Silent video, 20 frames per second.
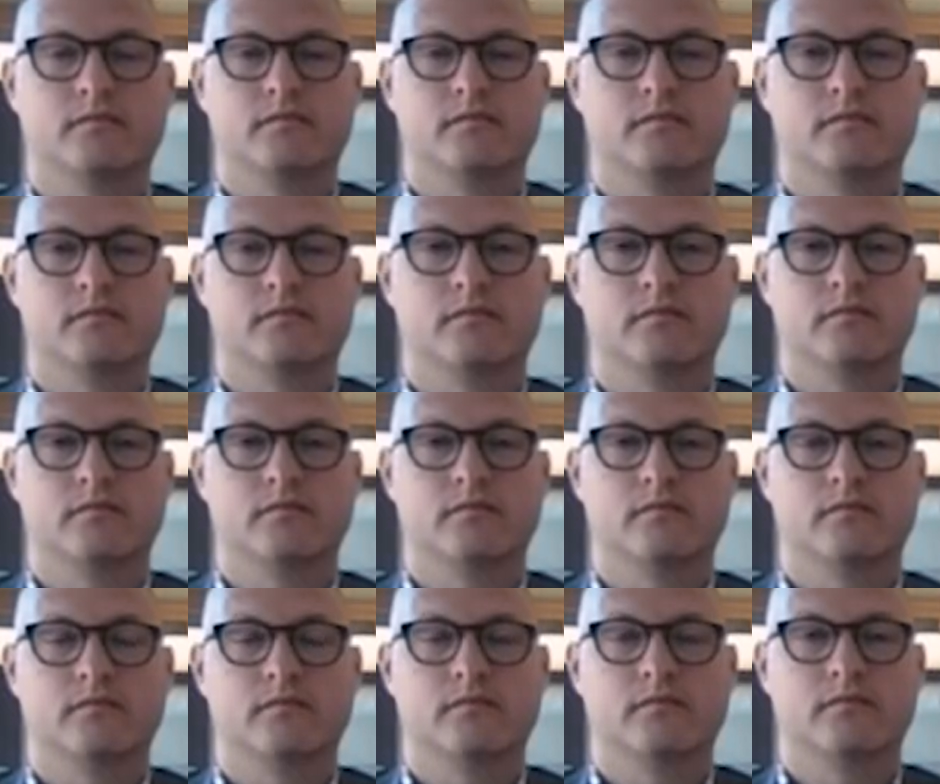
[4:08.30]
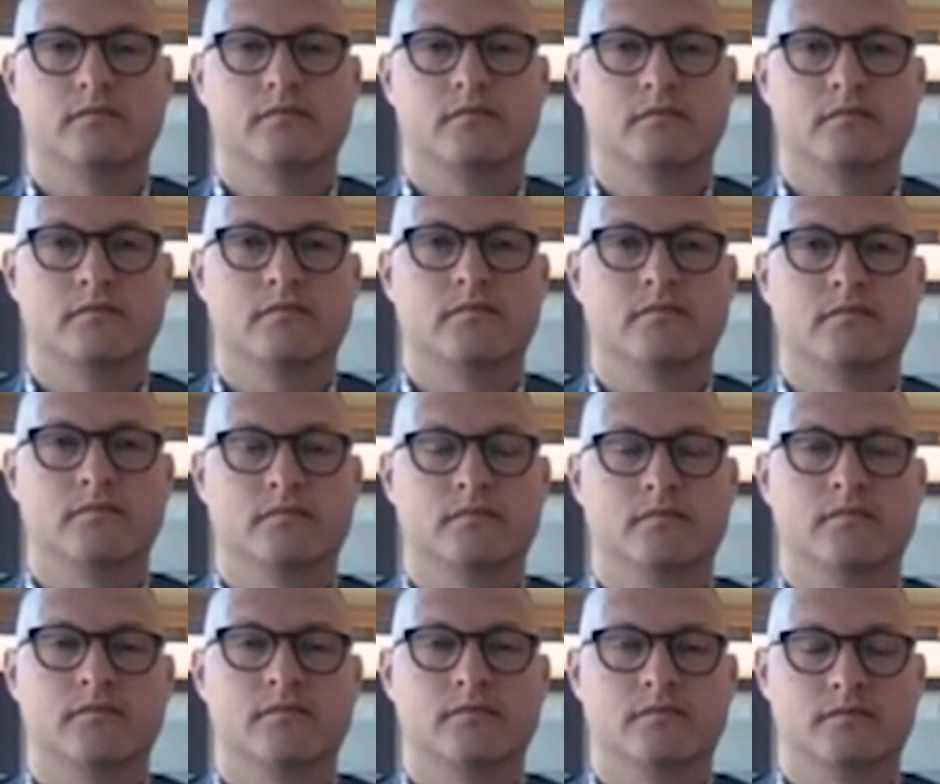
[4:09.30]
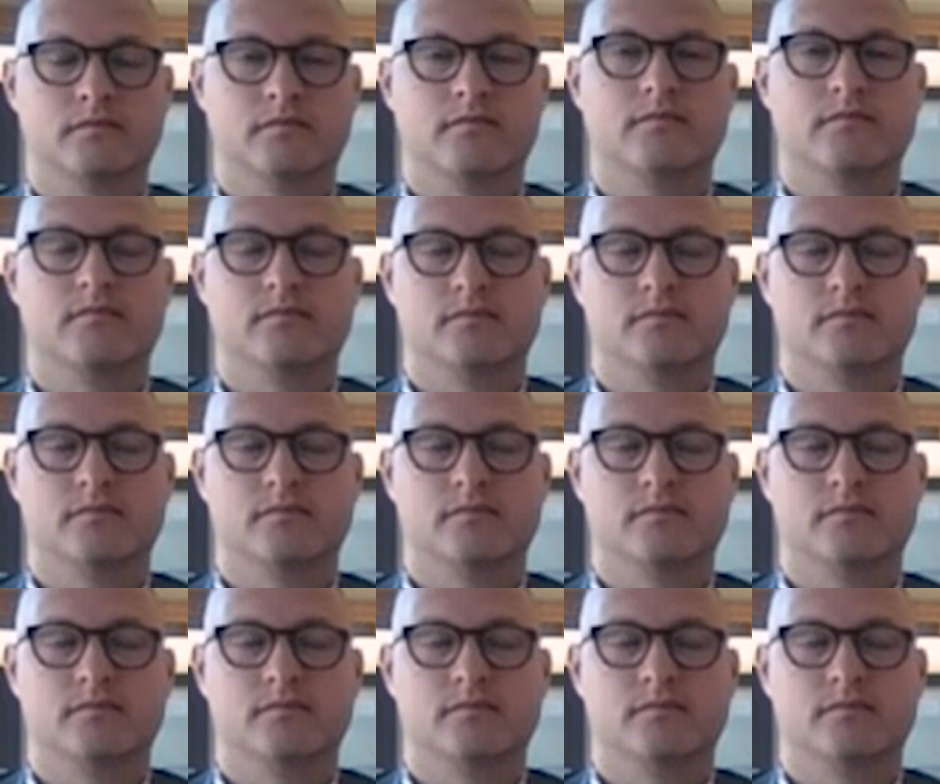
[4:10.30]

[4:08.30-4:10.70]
This person isn't speaking.